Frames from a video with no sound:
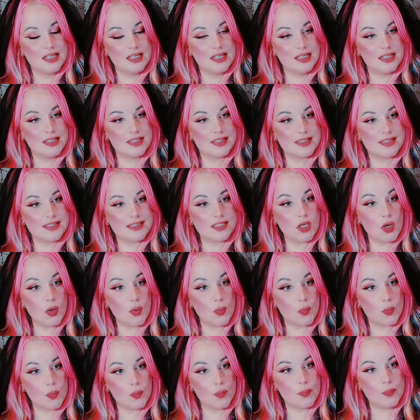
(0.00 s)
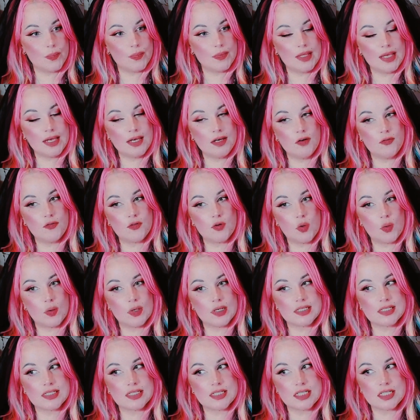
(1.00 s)
So they of
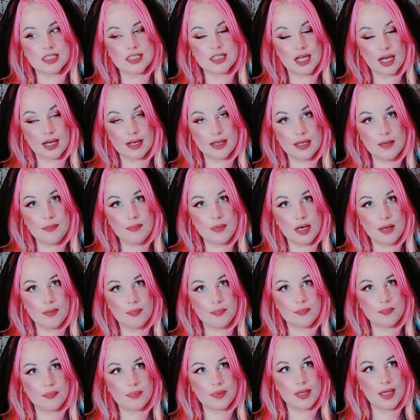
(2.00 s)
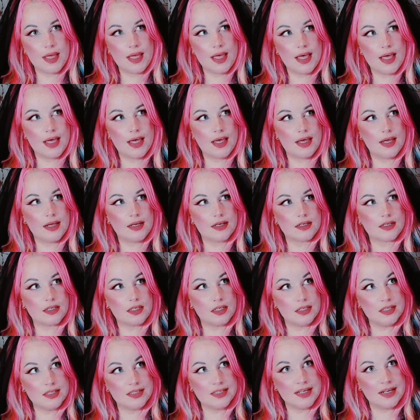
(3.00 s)
course dug him up and
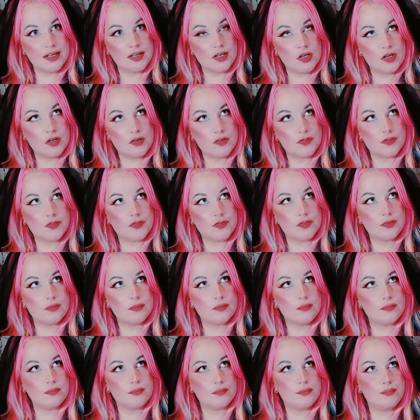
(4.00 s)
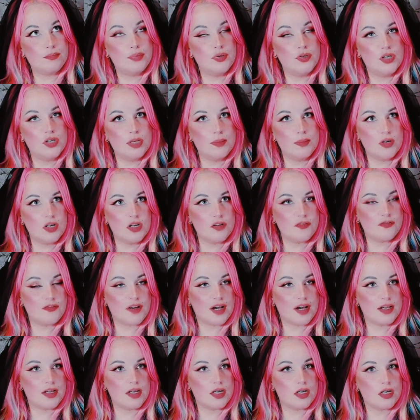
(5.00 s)
cut his head off, put him on a
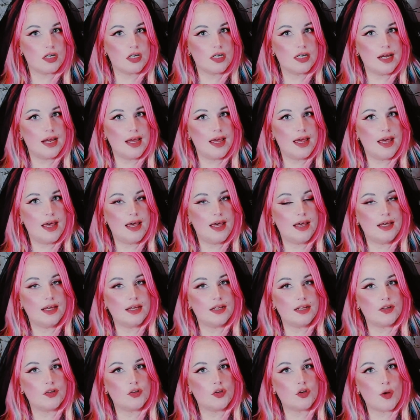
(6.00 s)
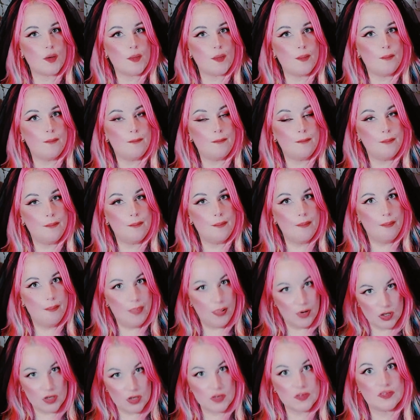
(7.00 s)
fire and
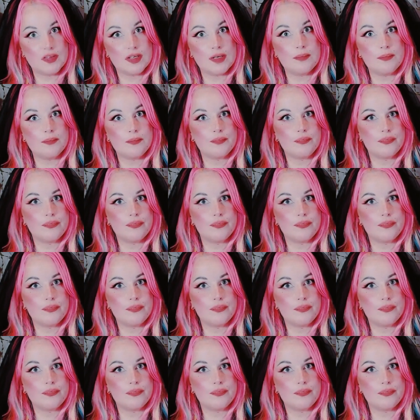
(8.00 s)
burned him.